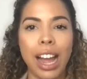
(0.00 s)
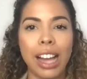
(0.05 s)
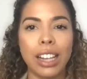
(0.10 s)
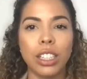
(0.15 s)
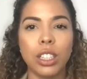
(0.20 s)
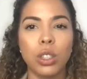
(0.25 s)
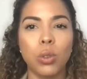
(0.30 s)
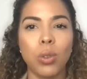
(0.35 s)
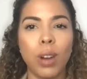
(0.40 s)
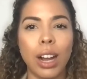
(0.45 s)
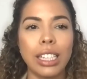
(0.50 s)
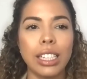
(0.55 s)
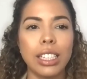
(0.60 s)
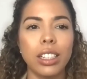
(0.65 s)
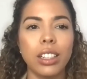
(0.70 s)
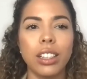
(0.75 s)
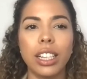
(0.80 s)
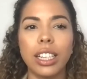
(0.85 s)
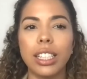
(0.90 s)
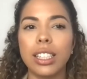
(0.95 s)
asked, do I
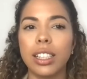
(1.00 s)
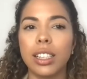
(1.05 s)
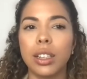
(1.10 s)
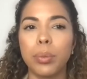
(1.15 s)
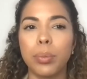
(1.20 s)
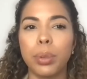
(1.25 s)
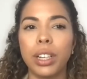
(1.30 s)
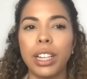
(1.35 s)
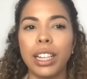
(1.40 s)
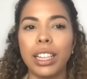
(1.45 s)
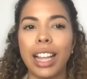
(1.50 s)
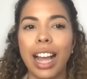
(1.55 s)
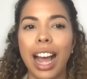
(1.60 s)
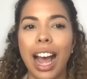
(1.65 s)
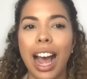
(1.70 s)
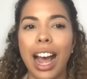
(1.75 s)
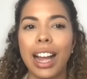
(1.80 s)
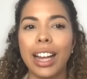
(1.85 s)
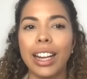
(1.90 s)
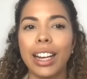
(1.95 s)
still need to complete
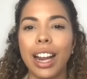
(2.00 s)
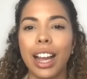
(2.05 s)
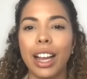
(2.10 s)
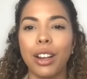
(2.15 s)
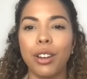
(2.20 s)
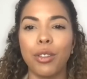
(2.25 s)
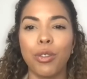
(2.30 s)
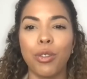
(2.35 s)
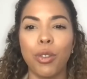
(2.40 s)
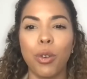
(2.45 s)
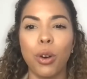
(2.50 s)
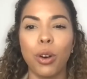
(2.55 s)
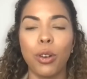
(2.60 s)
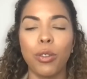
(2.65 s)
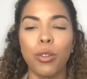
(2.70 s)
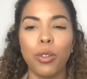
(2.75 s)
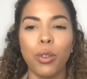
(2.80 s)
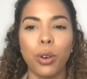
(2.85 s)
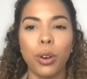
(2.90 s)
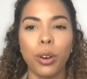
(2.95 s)
the
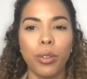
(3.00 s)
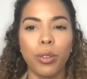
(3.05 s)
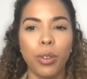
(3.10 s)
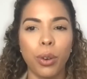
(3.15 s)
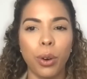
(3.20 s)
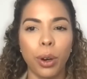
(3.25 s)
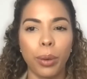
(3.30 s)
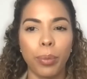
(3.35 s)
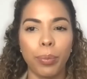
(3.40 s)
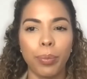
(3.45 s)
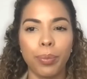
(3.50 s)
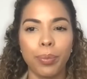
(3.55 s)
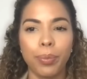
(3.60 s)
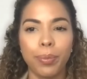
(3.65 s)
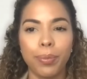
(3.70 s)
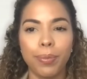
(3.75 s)
I-944 form?